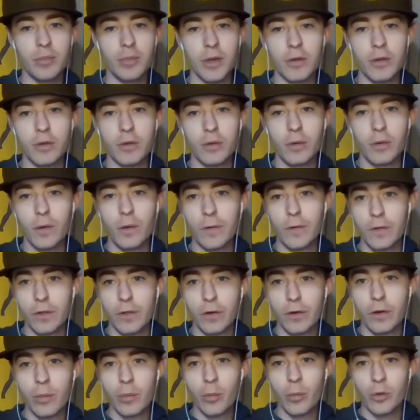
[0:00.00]
Pinder over
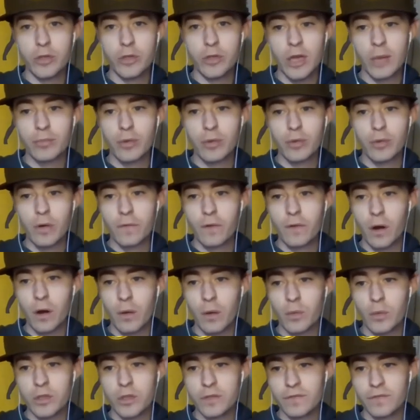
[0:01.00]
30%. Profar
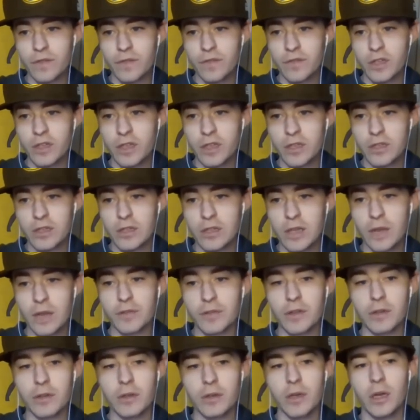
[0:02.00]
was
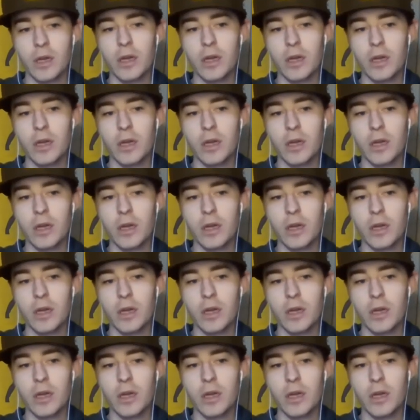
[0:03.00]
15-7.